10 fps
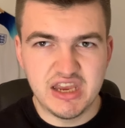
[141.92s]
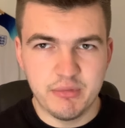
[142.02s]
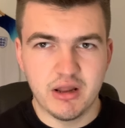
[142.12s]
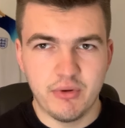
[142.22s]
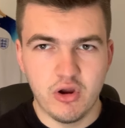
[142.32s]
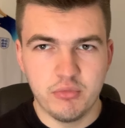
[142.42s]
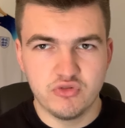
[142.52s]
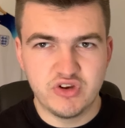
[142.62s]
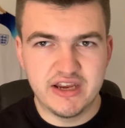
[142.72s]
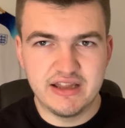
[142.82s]
at the moment,
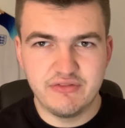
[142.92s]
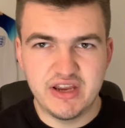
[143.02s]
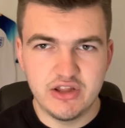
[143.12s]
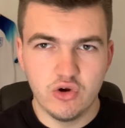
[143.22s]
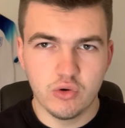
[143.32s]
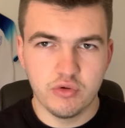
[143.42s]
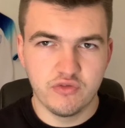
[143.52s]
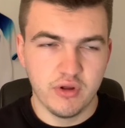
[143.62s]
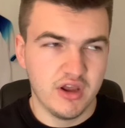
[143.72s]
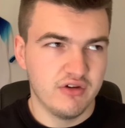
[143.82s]
really, really awkward
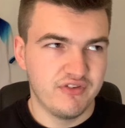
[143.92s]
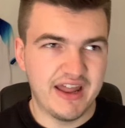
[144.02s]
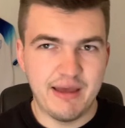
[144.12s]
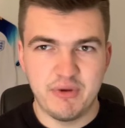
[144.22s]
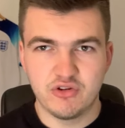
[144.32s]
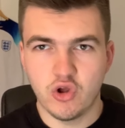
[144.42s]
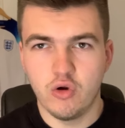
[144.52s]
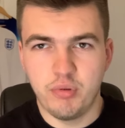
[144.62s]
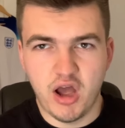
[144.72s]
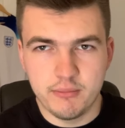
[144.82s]
for them. And Cole
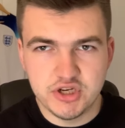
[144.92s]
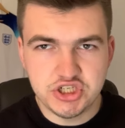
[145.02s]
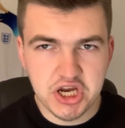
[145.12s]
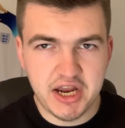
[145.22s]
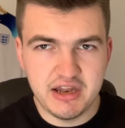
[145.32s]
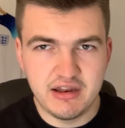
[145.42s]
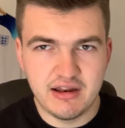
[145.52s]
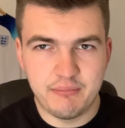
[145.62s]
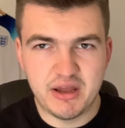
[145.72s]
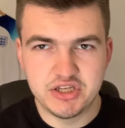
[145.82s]
Palmer's shining in
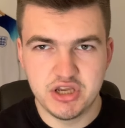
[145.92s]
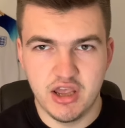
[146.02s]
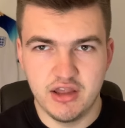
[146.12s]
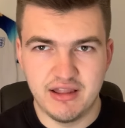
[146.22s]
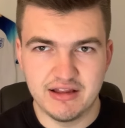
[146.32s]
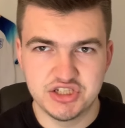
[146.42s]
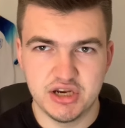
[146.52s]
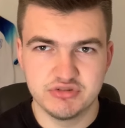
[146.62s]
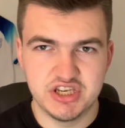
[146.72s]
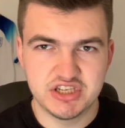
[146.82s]
that
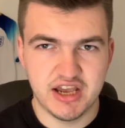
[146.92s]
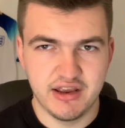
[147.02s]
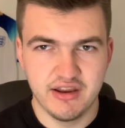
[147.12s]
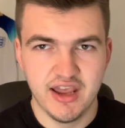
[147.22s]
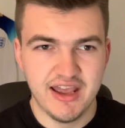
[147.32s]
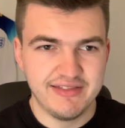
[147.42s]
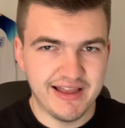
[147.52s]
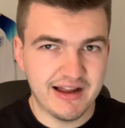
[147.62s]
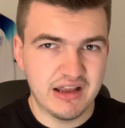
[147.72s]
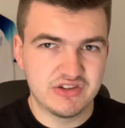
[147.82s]
Chelsea side.
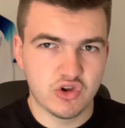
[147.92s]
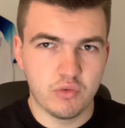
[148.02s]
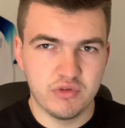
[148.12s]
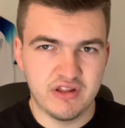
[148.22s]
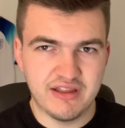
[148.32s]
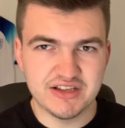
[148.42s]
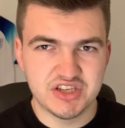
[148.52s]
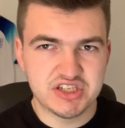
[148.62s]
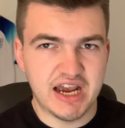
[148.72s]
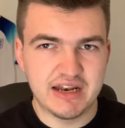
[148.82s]
That's a
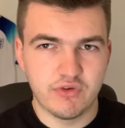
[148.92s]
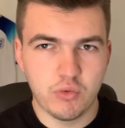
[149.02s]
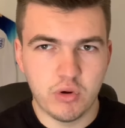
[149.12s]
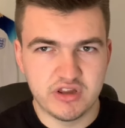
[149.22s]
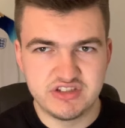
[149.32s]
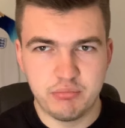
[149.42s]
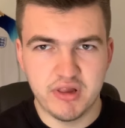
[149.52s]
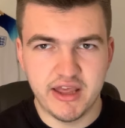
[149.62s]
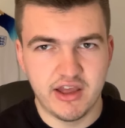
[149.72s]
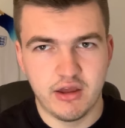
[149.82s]
sign of a quality
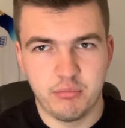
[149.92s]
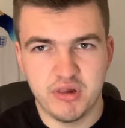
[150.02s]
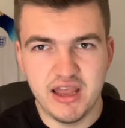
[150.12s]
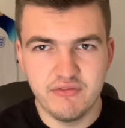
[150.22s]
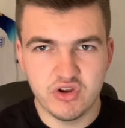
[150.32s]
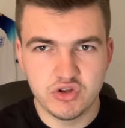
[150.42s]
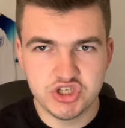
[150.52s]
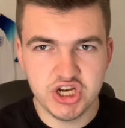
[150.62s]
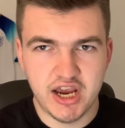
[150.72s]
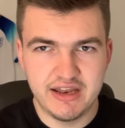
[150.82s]
player, a player that can
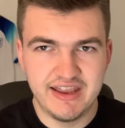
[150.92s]
shine